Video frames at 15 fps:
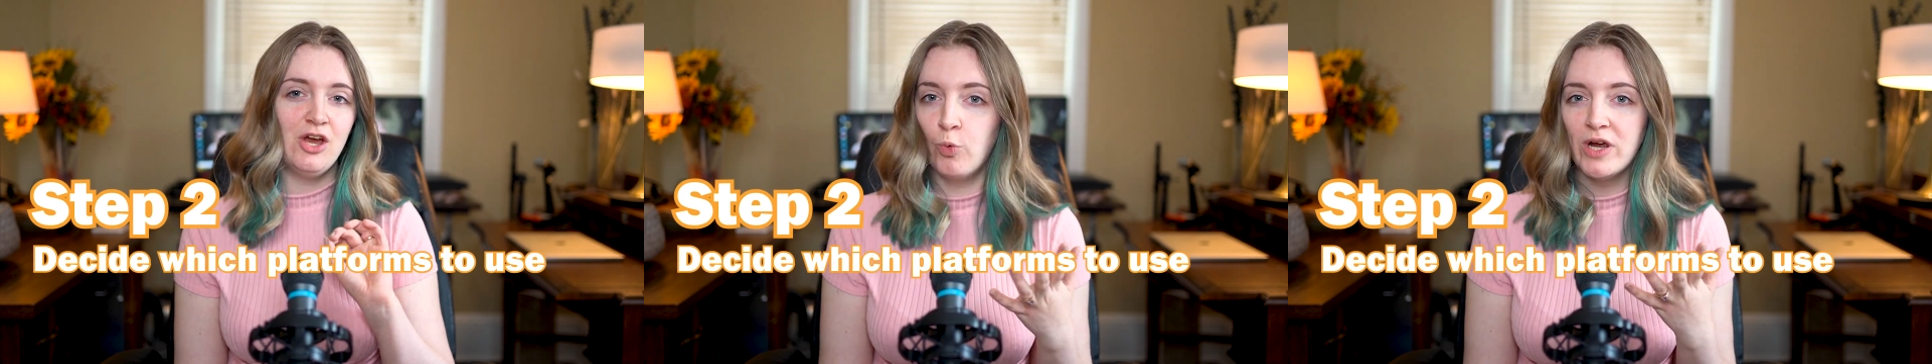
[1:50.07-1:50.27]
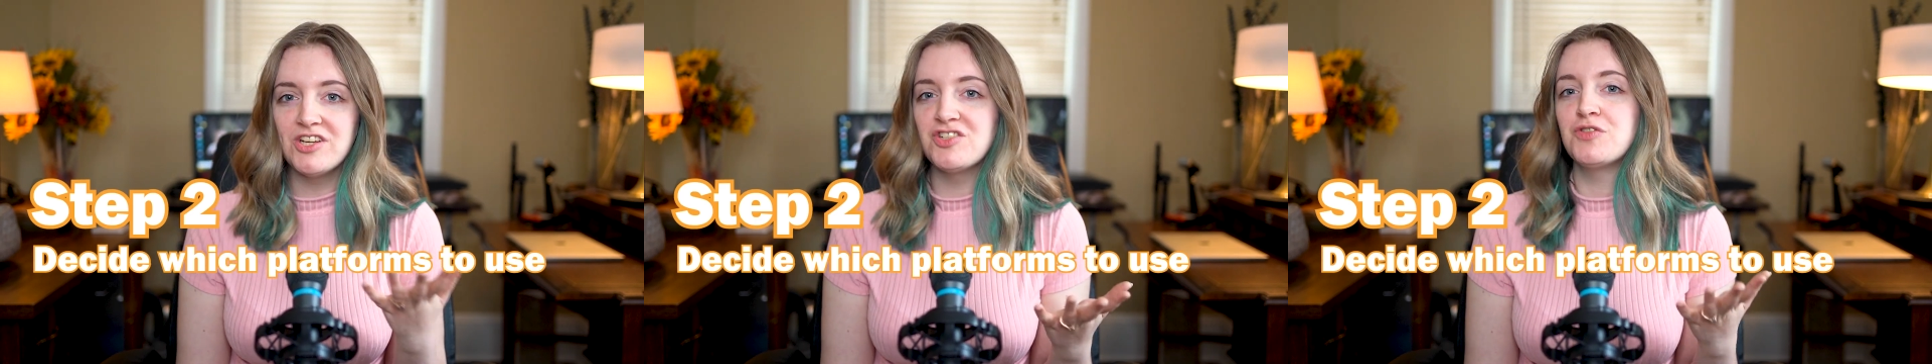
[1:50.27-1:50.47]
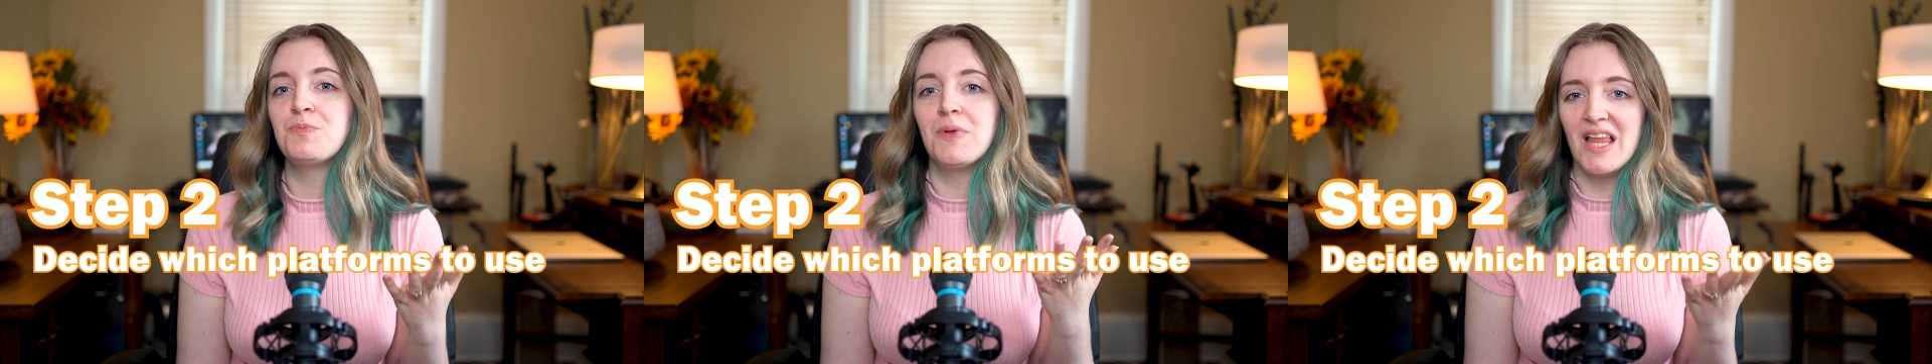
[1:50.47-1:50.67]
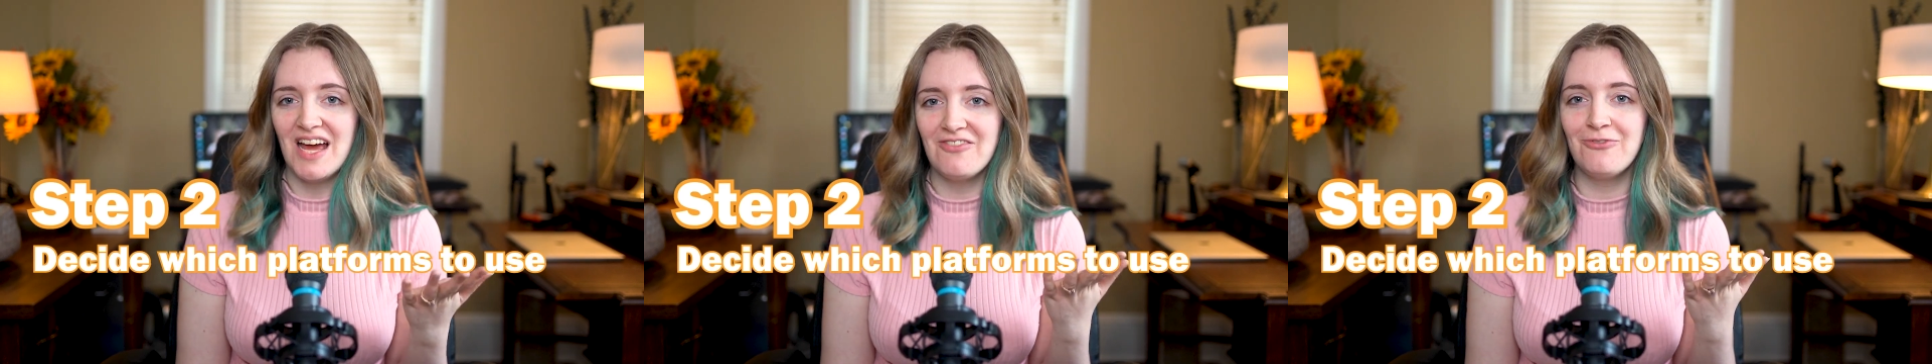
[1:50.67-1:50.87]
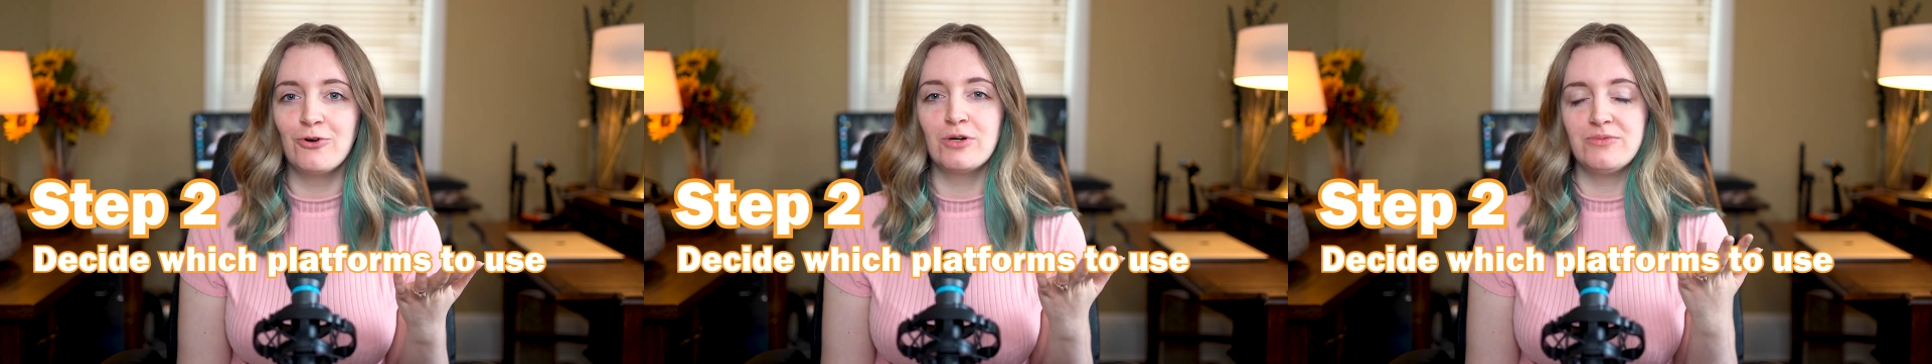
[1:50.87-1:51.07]
which
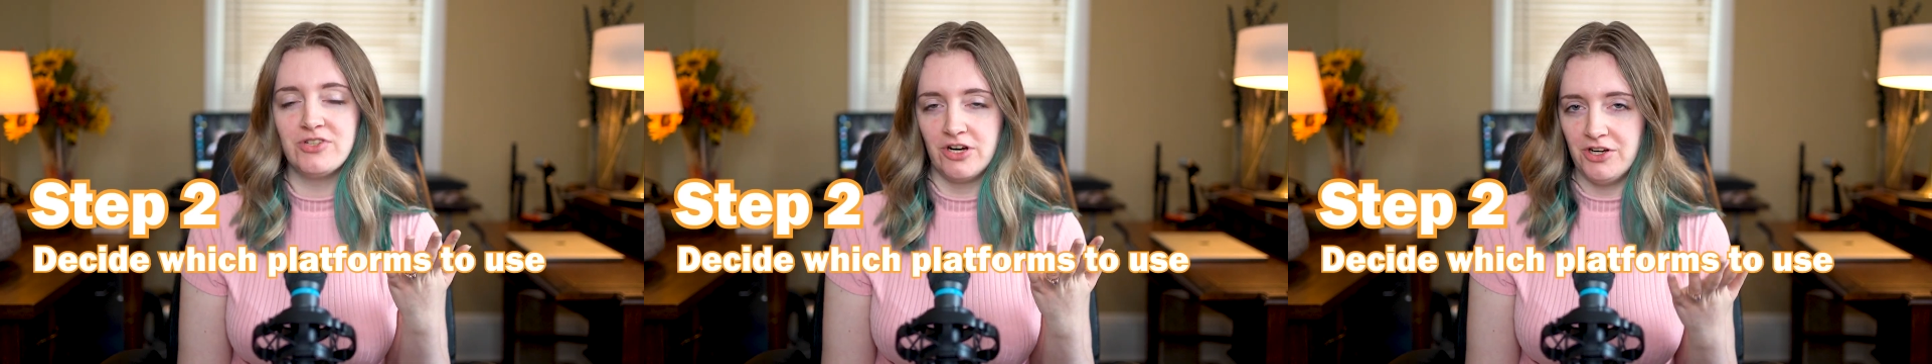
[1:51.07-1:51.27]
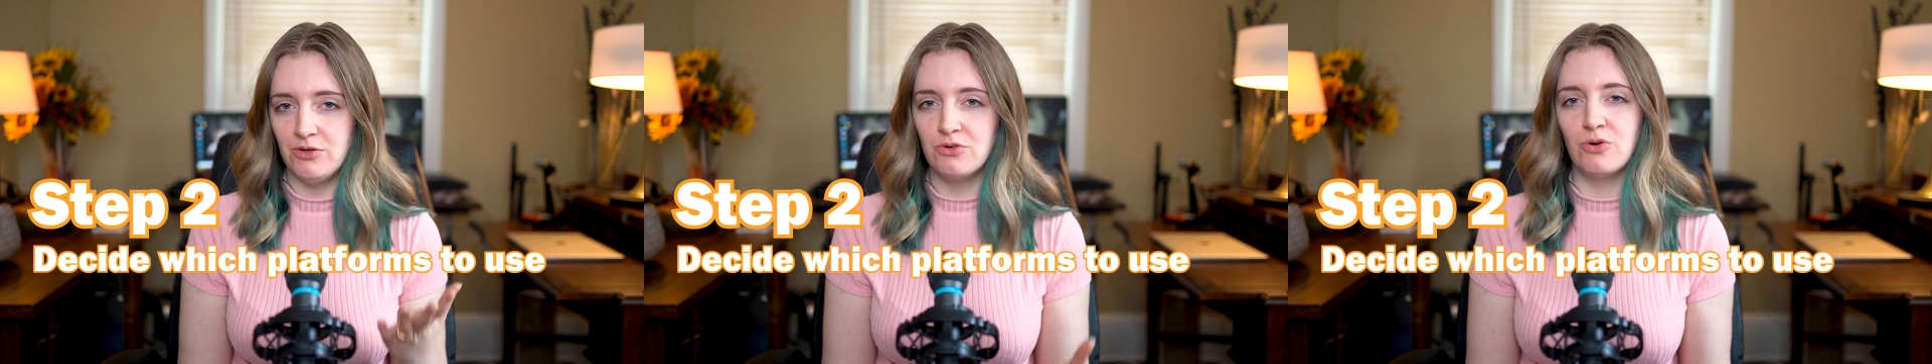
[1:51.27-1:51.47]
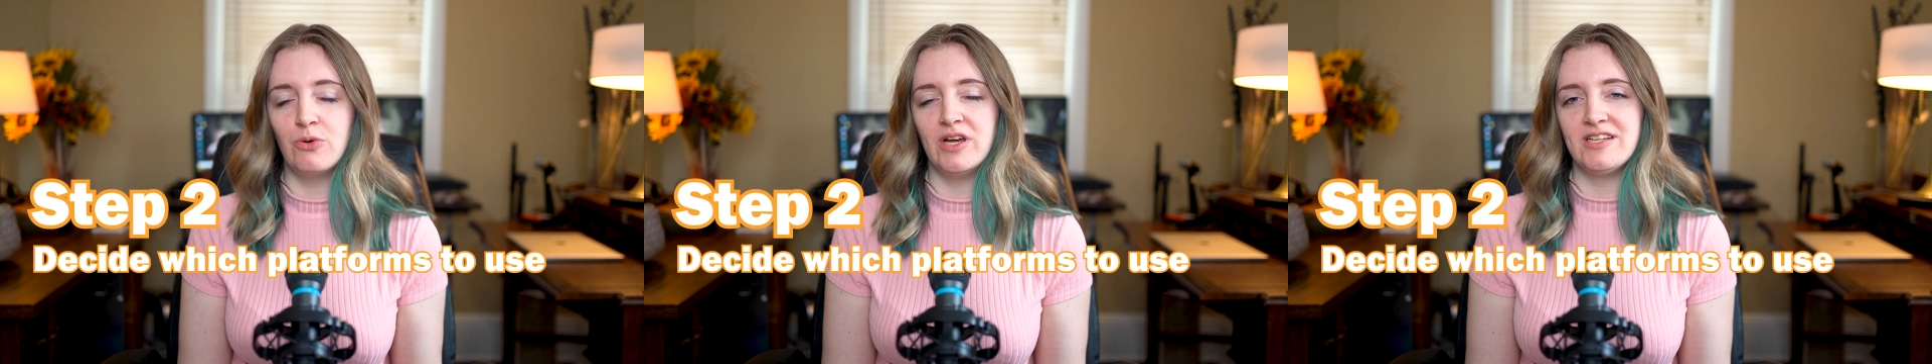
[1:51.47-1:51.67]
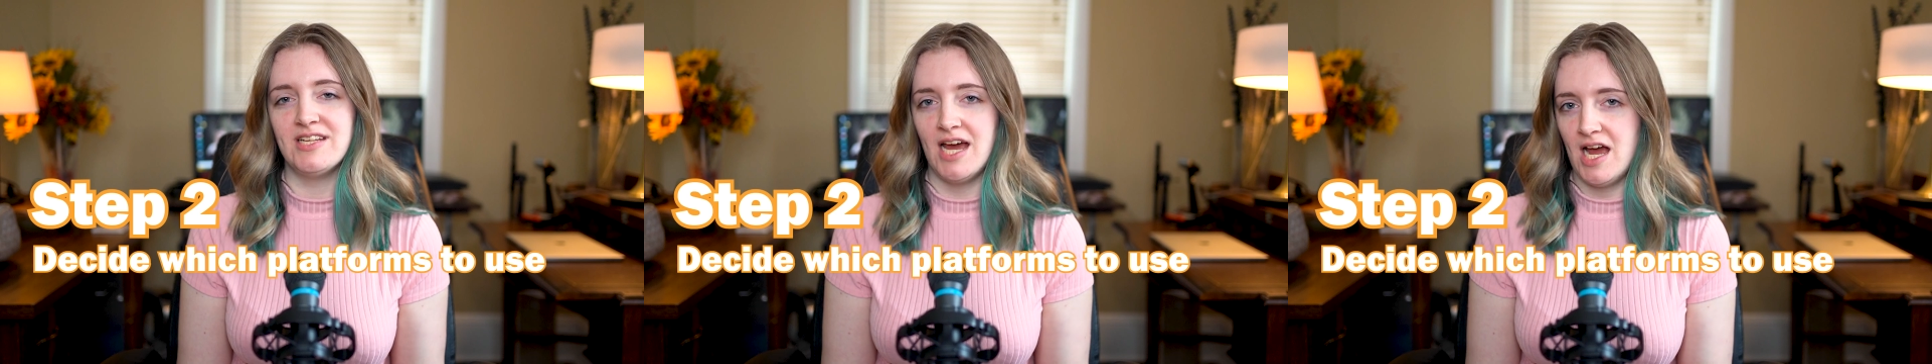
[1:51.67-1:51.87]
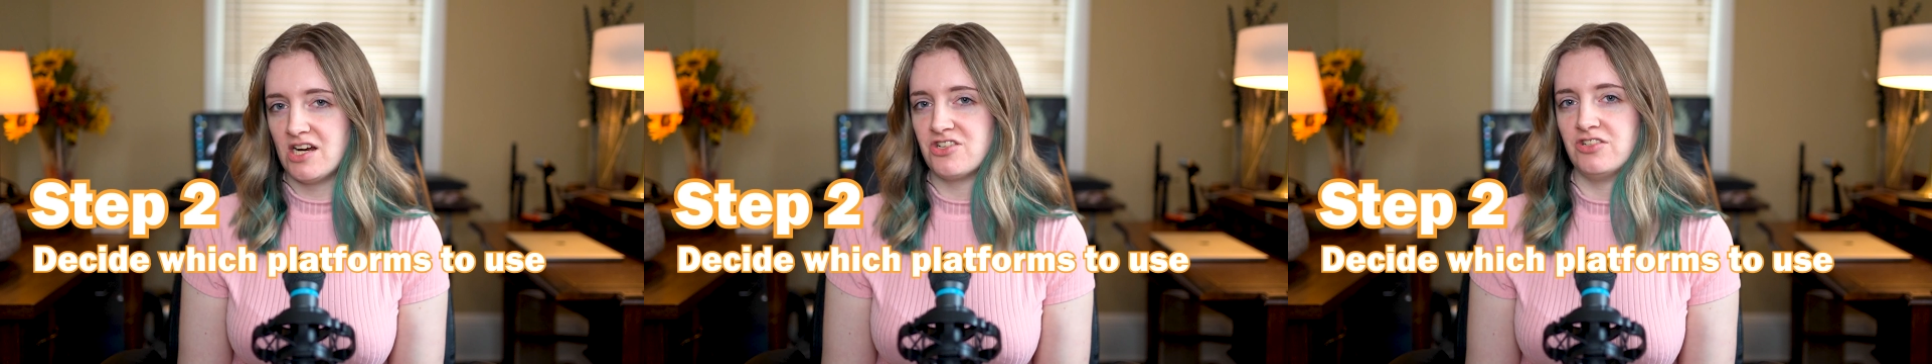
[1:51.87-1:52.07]
platforms are you going
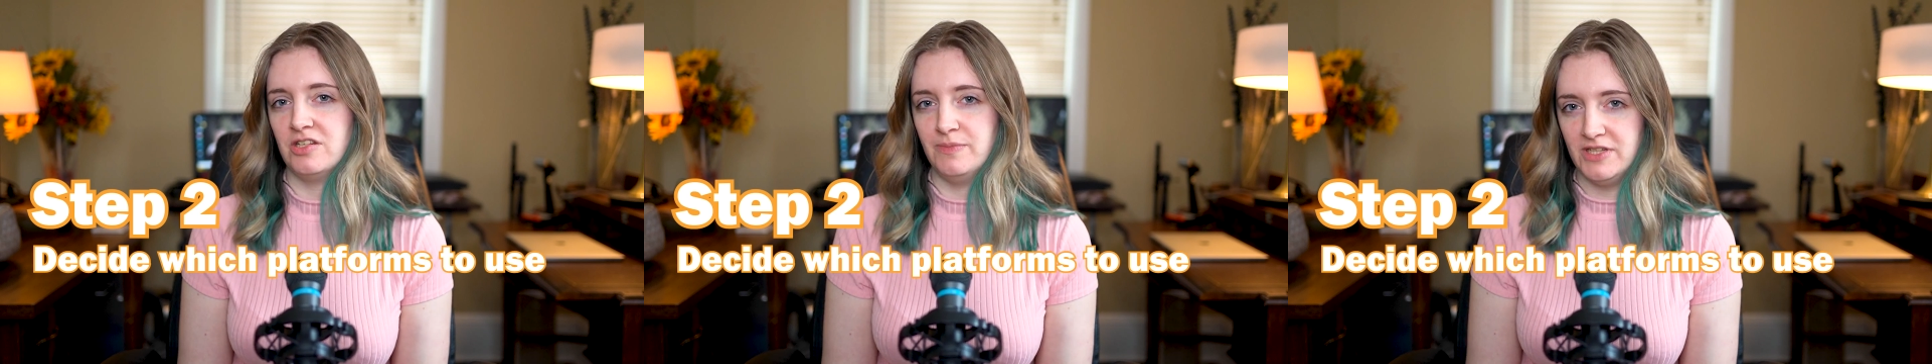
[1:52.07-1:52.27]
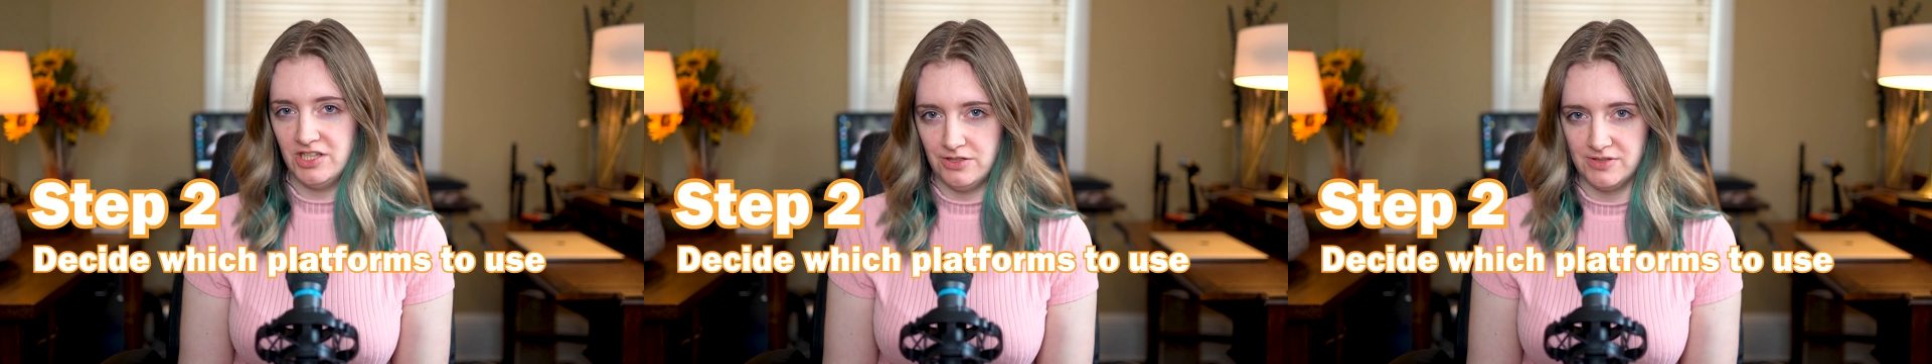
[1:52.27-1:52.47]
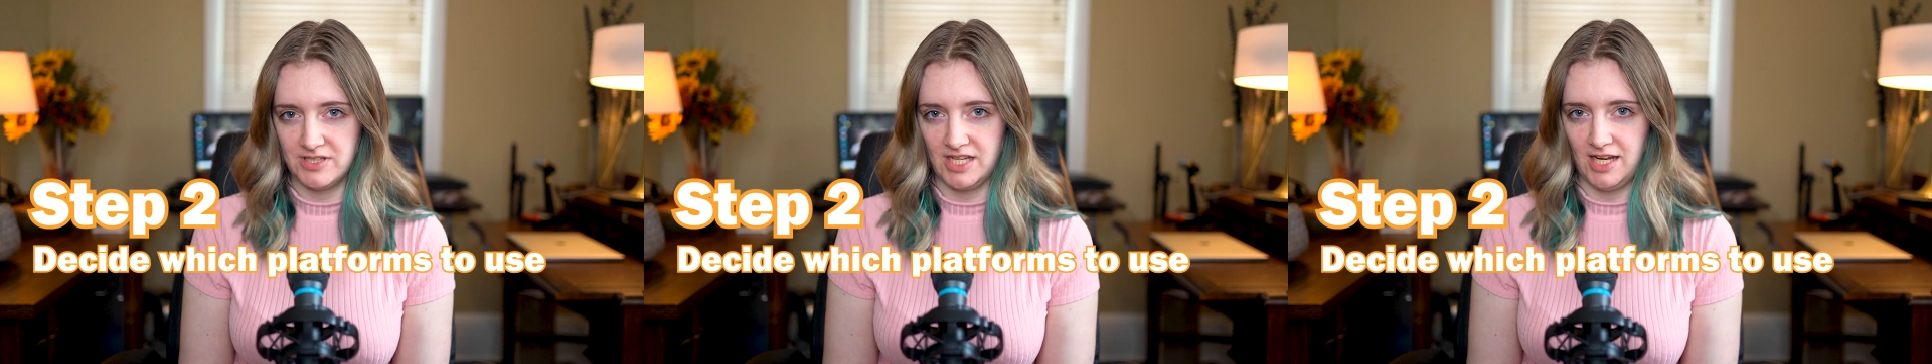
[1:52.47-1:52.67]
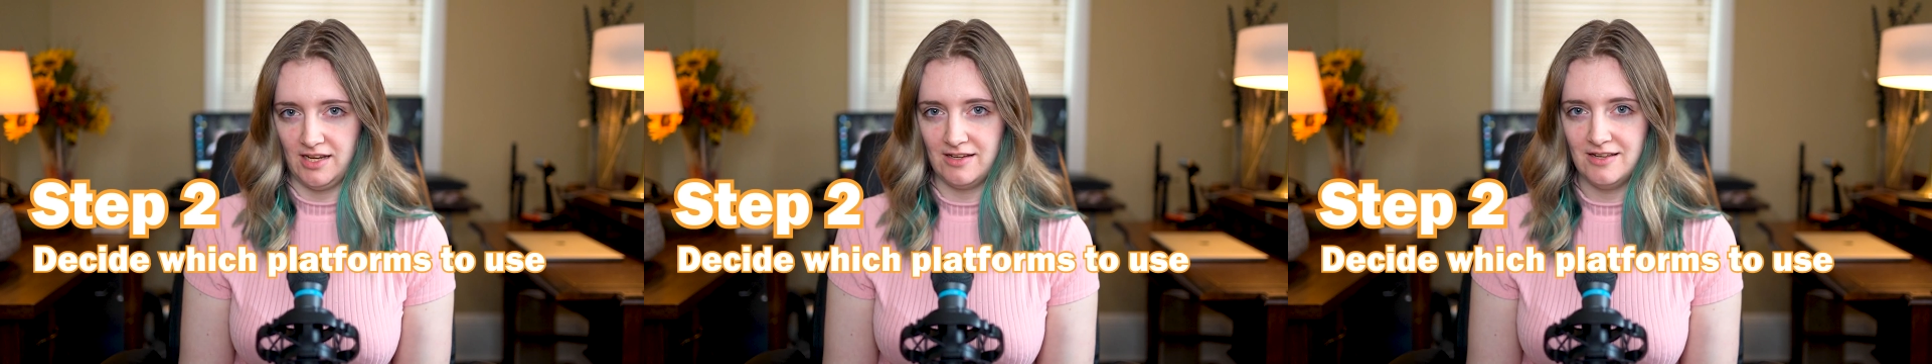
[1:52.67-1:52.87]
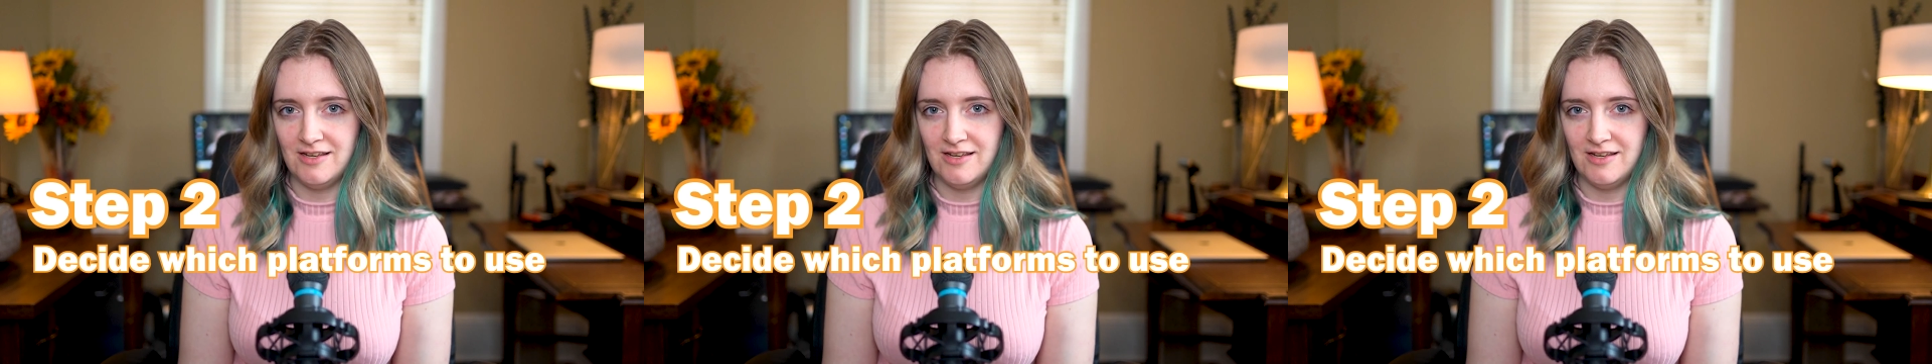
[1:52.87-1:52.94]
to actually be using.